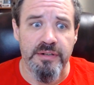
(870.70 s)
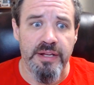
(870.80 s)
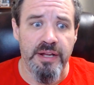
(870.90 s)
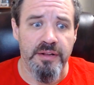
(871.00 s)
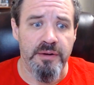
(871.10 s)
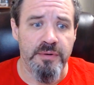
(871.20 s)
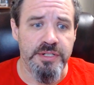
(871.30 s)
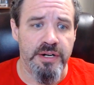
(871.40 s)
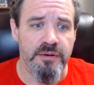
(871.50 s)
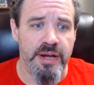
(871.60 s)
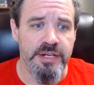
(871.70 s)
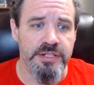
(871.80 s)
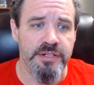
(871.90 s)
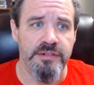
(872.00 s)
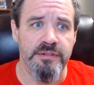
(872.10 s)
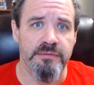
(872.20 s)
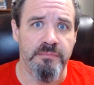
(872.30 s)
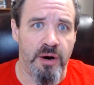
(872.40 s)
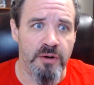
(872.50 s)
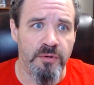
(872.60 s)
regeneration,
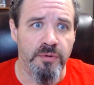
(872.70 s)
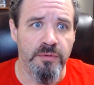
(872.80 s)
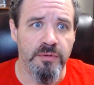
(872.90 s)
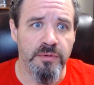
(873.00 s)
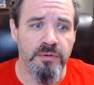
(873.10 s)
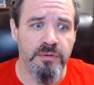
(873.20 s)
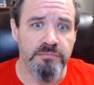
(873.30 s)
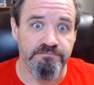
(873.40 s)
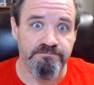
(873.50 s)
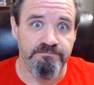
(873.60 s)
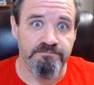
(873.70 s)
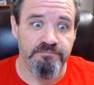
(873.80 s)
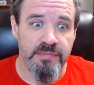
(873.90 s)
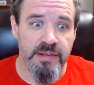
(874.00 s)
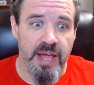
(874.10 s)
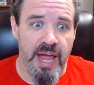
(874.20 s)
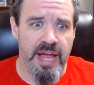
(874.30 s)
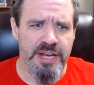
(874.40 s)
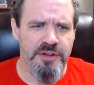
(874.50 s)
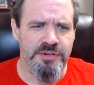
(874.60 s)
Marvel?
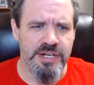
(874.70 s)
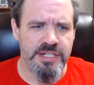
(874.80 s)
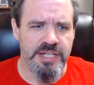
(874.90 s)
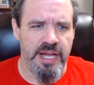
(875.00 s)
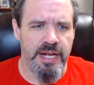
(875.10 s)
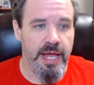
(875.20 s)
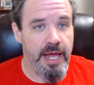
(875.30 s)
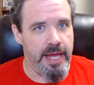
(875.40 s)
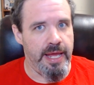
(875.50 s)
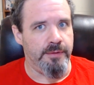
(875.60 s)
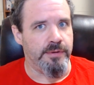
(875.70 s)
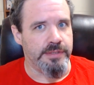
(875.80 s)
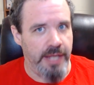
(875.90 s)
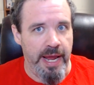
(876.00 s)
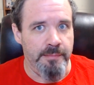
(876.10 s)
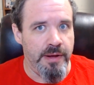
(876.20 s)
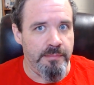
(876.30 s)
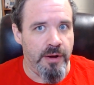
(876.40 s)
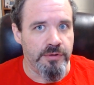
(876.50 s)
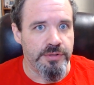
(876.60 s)
And you just said it was
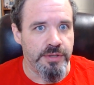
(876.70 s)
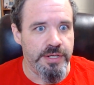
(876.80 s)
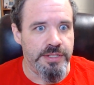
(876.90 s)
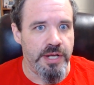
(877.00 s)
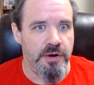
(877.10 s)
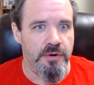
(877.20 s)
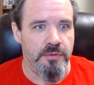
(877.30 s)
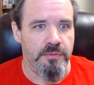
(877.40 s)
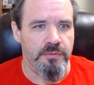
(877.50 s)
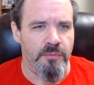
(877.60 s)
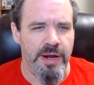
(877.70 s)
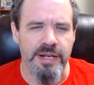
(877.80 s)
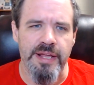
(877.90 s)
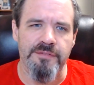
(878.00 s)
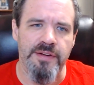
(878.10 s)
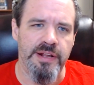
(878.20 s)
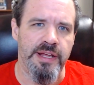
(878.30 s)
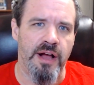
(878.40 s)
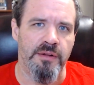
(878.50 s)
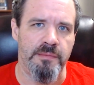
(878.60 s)
Gamma mostly, so why did the Infinity
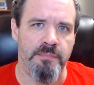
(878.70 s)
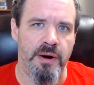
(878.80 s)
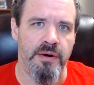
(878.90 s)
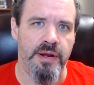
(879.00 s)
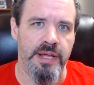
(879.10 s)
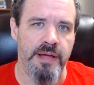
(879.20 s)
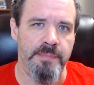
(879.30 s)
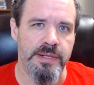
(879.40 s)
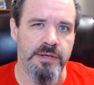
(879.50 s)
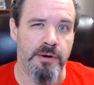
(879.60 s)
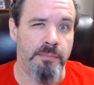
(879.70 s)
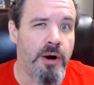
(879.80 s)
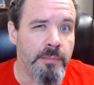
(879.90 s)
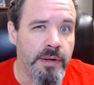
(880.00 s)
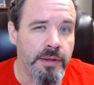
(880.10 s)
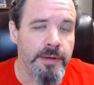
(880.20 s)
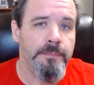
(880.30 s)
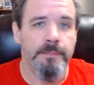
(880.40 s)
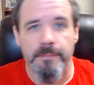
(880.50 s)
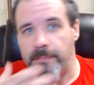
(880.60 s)
Gauntlet burn and gip his arm permanently?
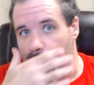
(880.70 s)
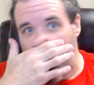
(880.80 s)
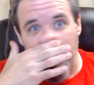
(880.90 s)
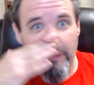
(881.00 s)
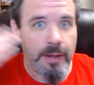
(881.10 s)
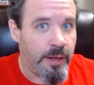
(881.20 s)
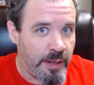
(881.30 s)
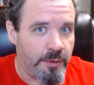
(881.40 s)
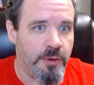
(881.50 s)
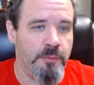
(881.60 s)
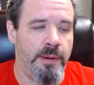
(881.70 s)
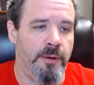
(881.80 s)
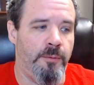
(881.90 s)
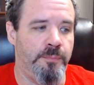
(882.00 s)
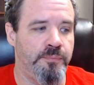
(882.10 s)
Another loophole.